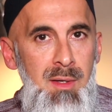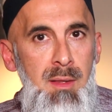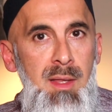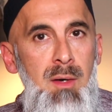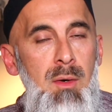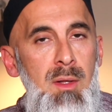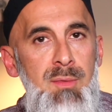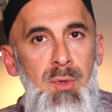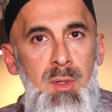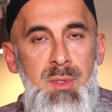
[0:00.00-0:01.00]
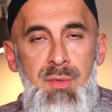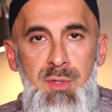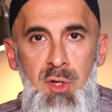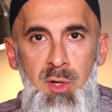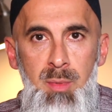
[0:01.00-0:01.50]
they are all forms of
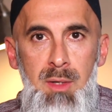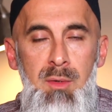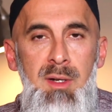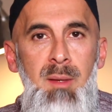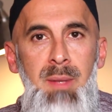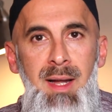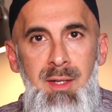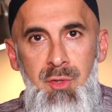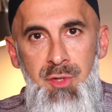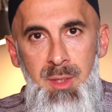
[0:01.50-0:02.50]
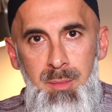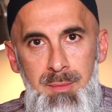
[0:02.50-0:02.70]
suhbah or companionship.